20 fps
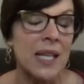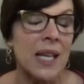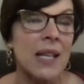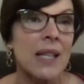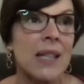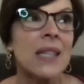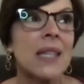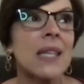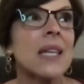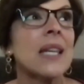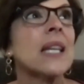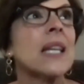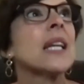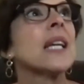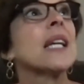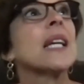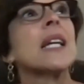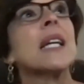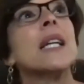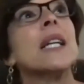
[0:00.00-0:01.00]
I think
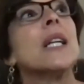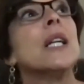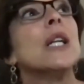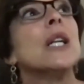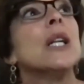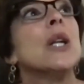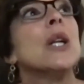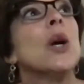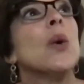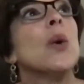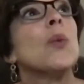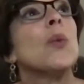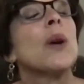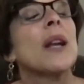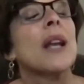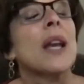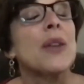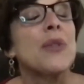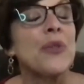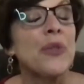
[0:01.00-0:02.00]

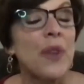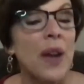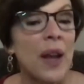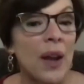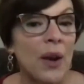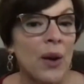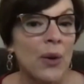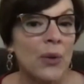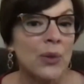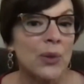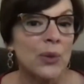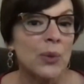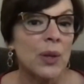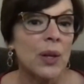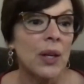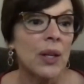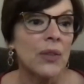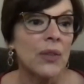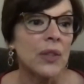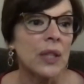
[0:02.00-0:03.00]
what I found
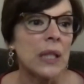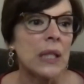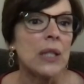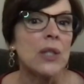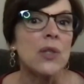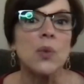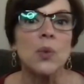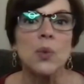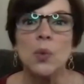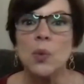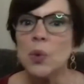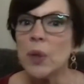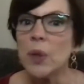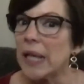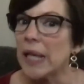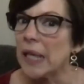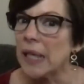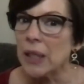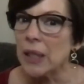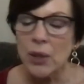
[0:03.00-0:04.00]
was it is
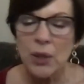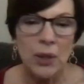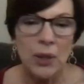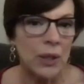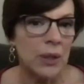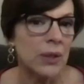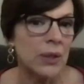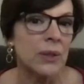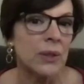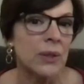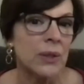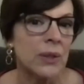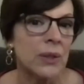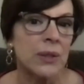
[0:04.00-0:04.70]
way harder